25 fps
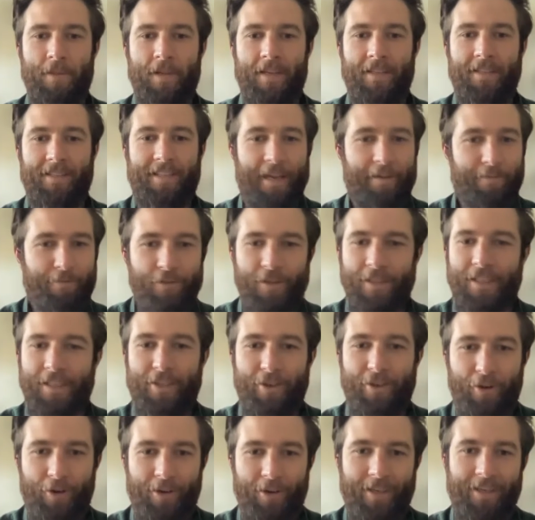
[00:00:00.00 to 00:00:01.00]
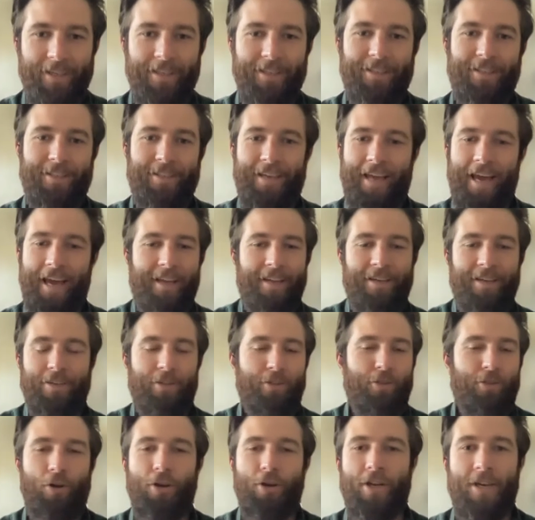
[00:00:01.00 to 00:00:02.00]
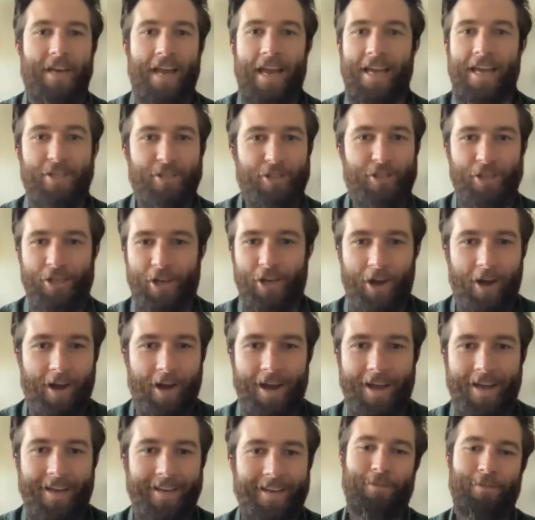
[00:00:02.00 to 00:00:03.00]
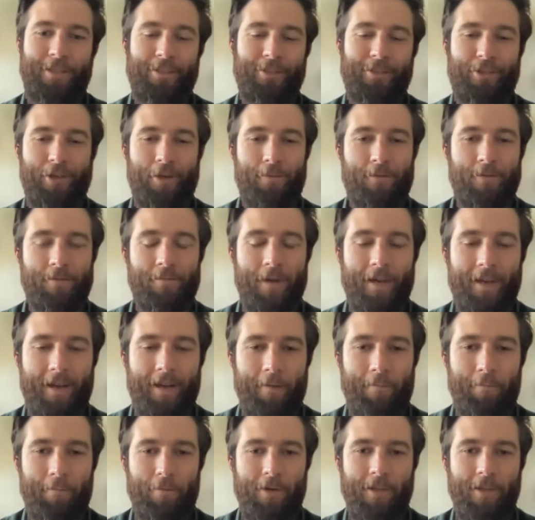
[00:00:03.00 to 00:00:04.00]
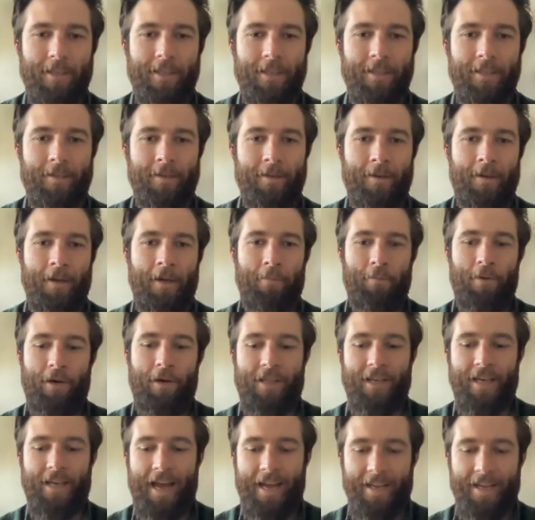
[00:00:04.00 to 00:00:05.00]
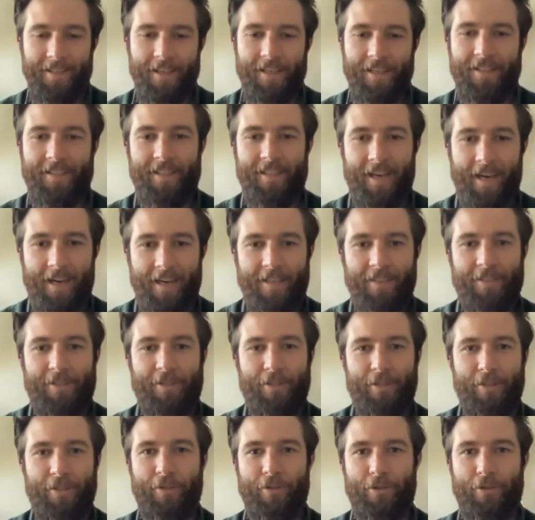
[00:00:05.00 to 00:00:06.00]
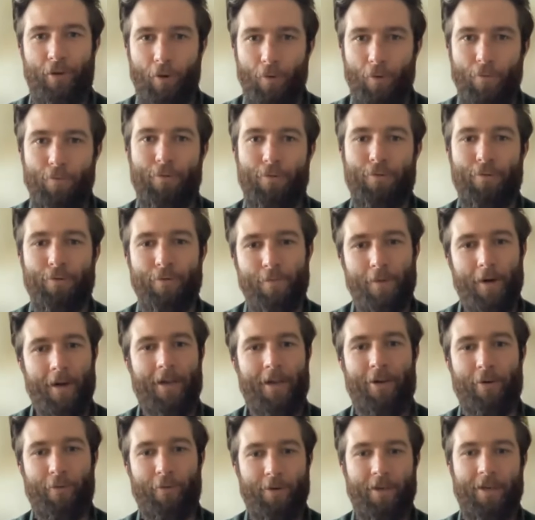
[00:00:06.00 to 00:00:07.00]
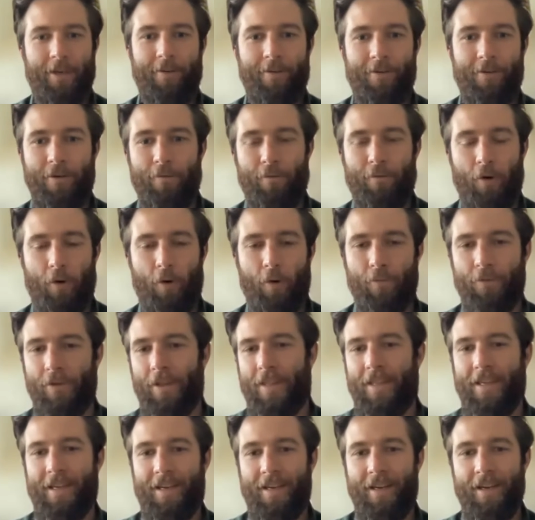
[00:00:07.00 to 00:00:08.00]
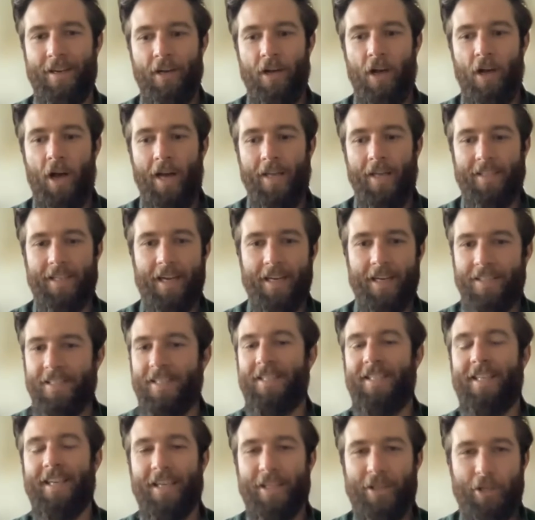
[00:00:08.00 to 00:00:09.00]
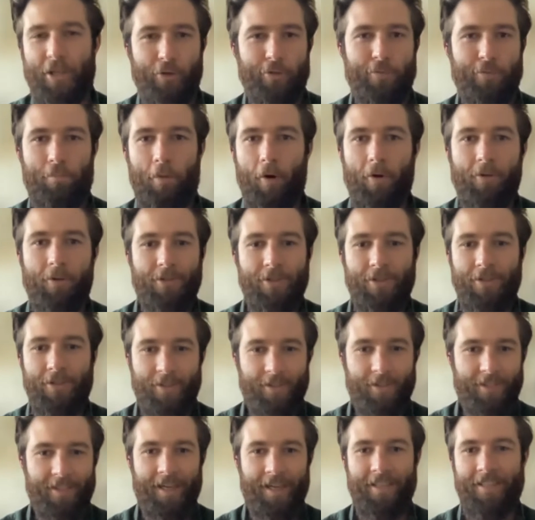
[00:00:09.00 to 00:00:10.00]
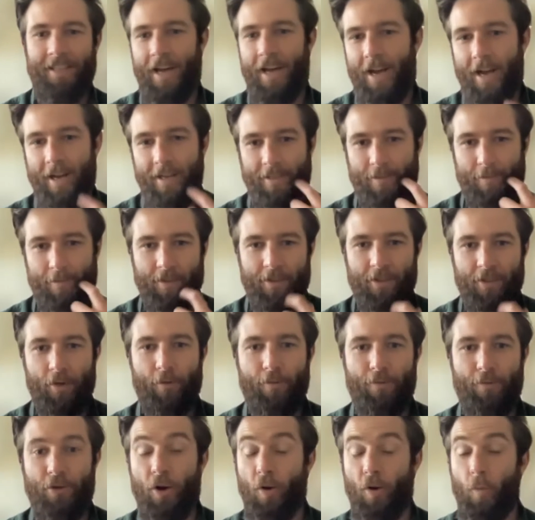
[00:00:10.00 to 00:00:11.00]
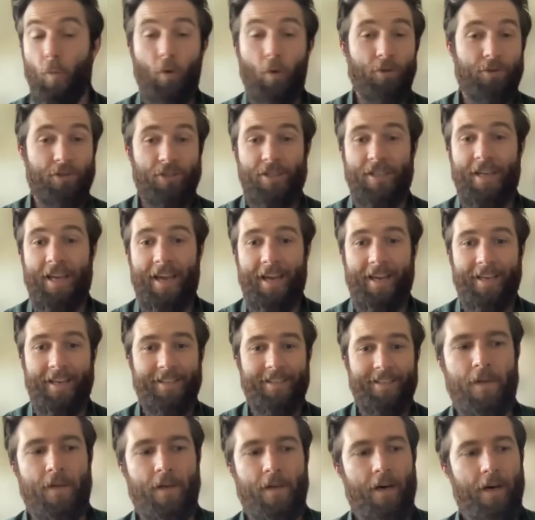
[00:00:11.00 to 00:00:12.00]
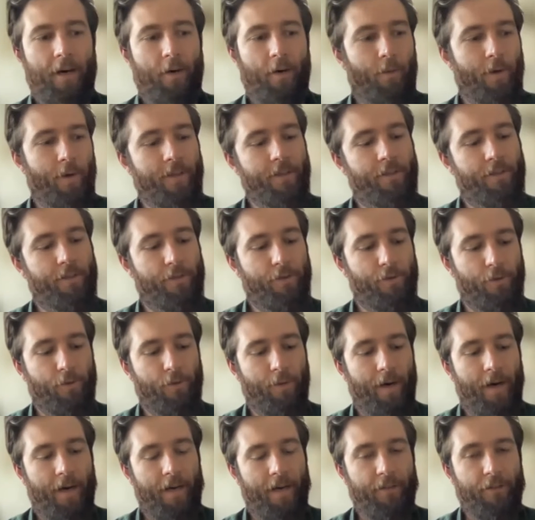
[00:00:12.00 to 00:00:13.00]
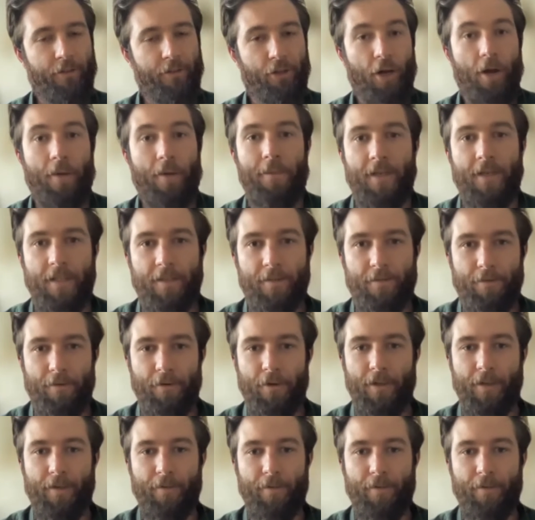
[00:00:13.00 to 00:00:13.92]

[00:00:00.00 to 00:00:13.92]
Definitely not a nature guy in terms of my upbringing. But I think as I started to go through my career and evolved, I think I started to tick those boxes and start to ask myself, what's next? Right. I went to Germany for